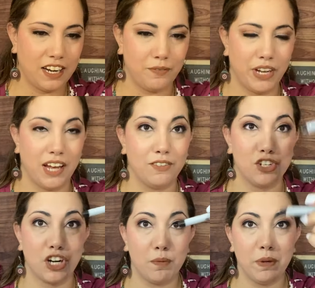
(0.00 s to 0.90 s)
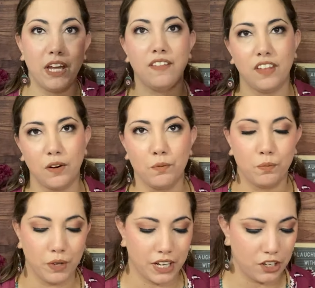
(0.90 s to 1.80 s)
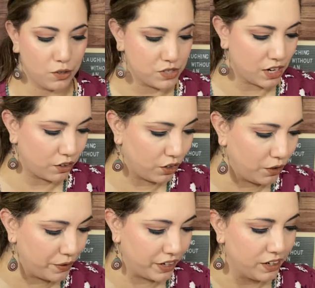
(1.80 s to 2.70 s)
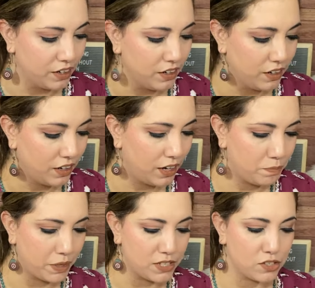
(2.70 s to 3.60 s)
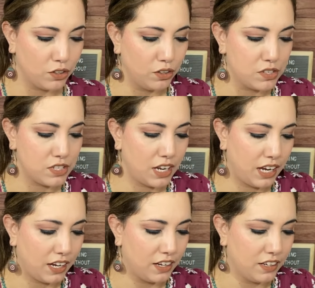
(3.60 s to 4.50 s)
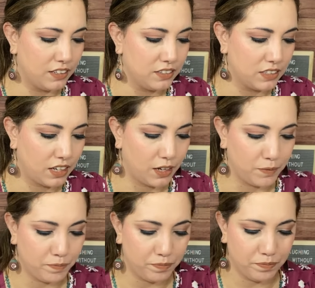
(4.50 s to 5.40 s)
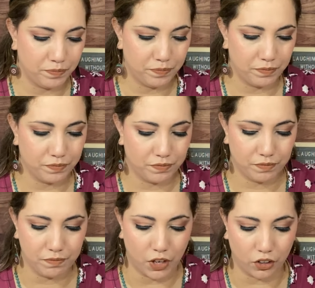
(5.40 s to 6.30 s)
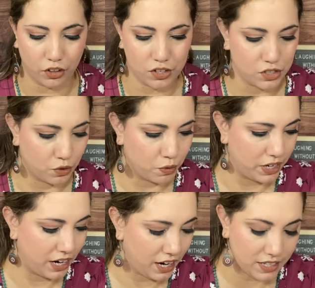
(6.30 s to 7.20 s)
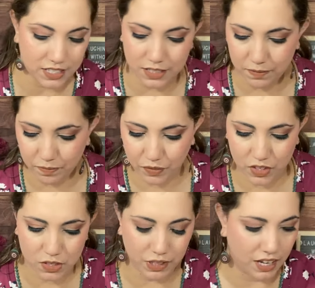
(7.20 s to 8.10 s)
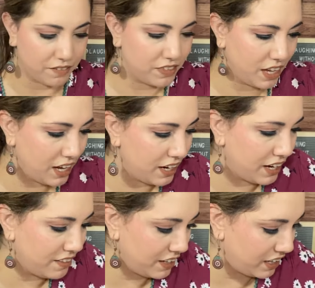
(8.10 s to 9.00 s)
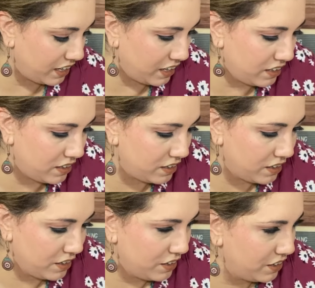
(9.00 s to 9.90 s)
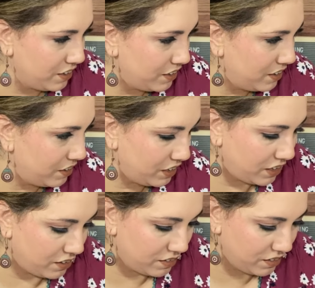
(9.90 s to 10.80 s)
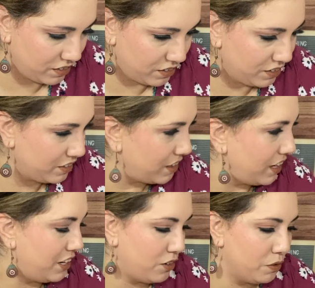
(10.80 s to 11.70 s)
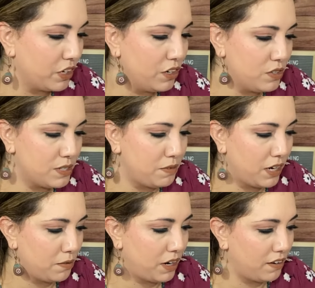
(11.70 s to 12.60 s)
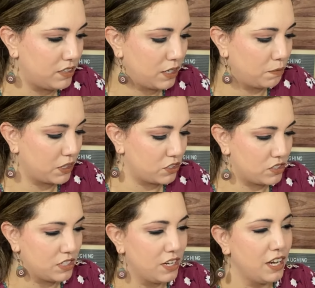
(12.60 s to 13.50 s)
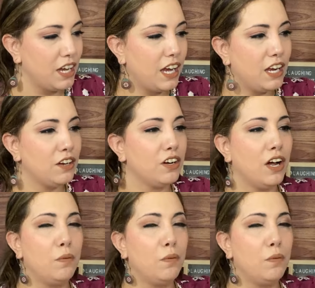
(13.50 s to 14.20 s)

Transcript: and we have a Sharpie, and then we can use our own pencils and markers or whatnot. We have that, and then, yeah. I know, we're going to use them later, but I have to take pictures. And look how